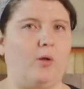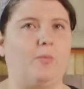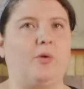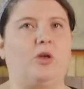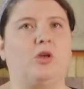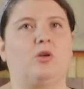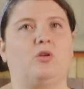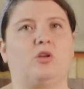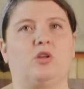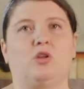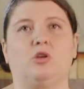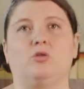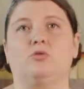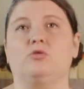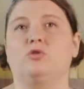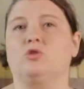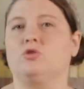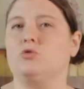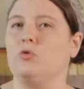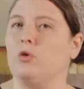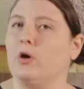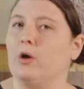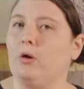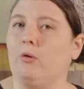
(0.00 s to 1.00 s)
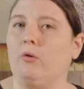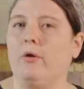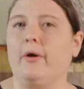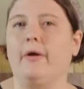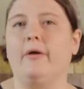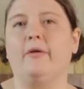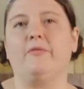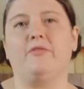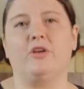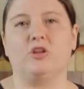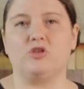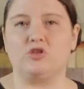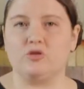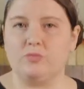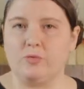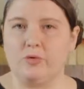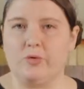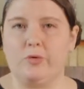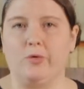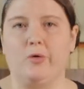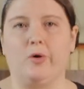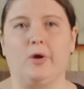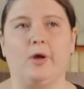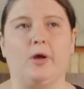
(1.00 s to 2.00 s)
but you can use soy oil,
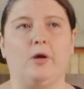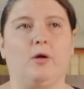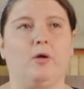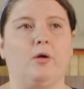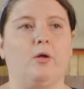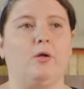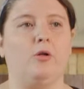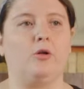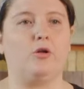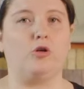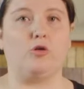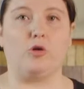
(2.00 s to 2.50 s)
vegetable oil,